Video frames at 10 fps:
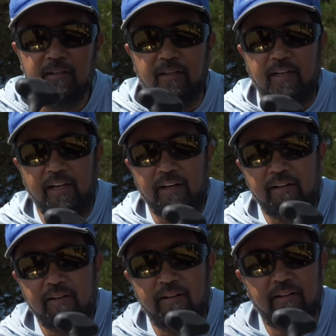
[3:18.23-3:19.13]

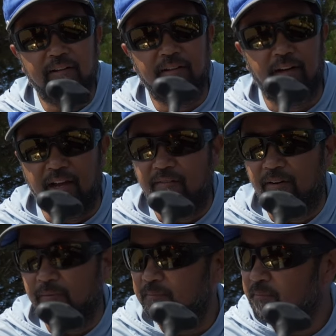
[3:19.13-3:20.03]
and I have
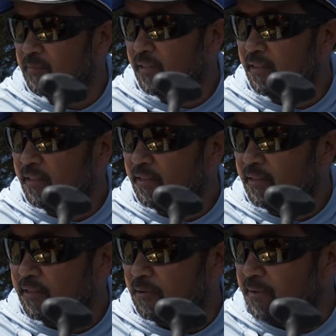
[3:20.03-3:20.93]
a
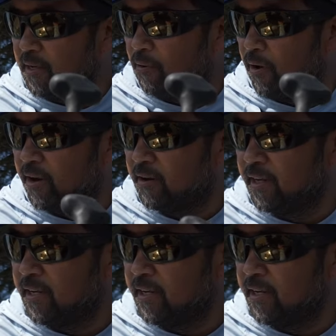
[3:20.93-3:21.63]
torpedo wire on